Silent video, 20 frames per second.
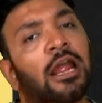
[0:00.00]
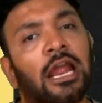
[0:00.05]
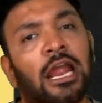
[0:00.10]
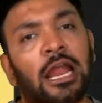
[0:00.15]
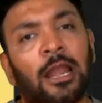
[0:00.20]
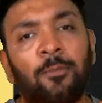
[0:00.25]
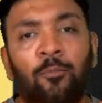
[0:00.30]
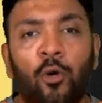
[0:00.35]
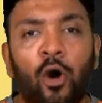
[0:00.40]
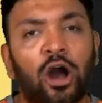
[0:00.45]

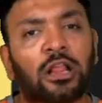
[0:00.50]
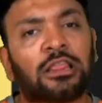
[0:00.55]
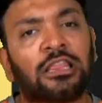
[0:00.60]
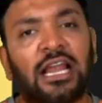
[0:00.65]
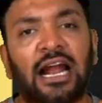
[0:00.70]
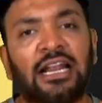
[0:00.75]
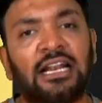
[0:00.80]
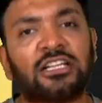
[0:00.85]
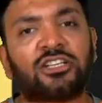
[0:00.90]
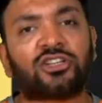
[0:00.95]
In both
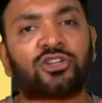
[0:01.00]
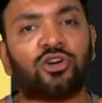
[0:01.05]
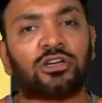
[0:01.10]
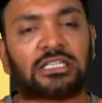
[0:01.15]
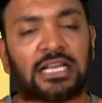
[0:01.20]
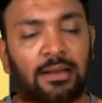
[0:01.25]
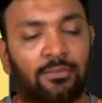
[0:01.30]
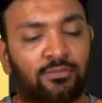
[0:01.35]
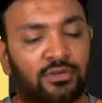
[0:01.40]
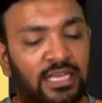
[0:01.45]
guidance
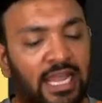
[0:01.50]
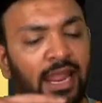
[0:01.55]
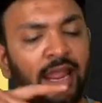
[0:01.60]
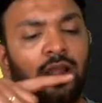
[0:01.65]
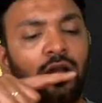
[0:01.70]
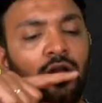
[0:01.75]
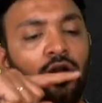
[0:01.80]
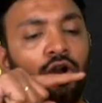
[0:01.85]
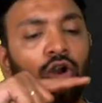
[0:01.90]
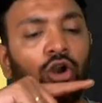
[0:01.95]
notes, I'm
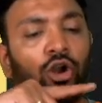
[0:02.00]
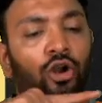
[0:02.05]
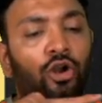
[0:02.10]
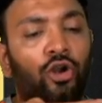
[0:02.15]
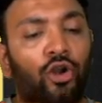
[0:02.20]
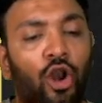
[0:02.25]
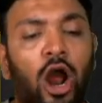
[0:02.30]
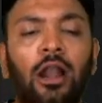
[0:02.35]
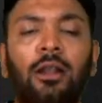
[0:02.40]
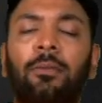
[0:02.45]
saying
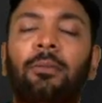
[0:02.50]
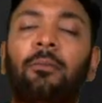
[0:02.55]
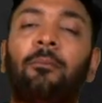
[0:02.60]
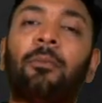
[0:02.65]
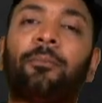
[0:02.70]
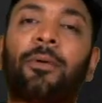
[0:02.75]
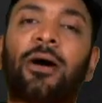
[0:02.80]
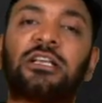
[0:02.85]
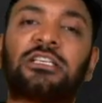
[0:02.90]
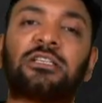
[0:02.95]
not
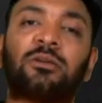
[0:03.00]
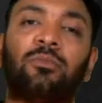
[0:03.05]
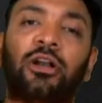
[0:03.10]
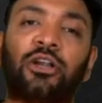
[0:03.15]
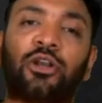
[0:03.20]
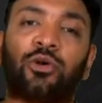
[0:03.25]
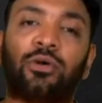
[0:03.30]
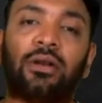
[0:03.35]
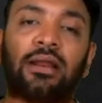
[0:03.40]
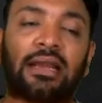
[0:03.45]

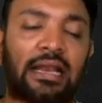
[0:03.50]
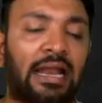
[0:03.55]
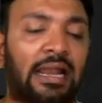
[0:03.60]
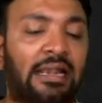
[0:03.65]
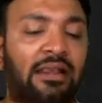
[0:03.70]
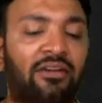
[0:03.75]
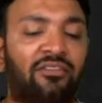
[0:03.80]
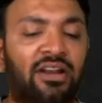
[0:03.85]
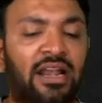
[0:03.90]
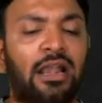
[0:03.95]
possible to
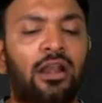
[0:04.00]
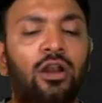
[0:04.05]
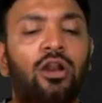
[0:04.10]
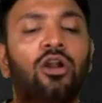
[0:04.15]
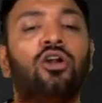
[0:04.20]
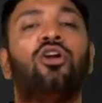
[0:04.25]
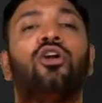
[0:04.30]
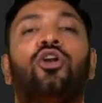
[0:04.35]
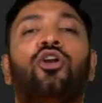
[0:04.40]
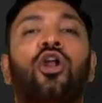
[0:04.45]
declare dividend,
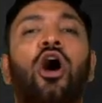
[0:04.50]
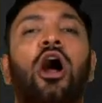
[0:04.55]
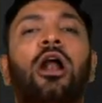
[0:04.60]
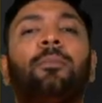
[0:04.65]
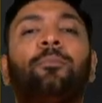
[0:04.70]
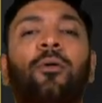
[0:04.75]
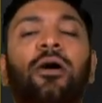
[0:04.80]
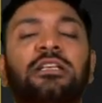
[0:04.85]
not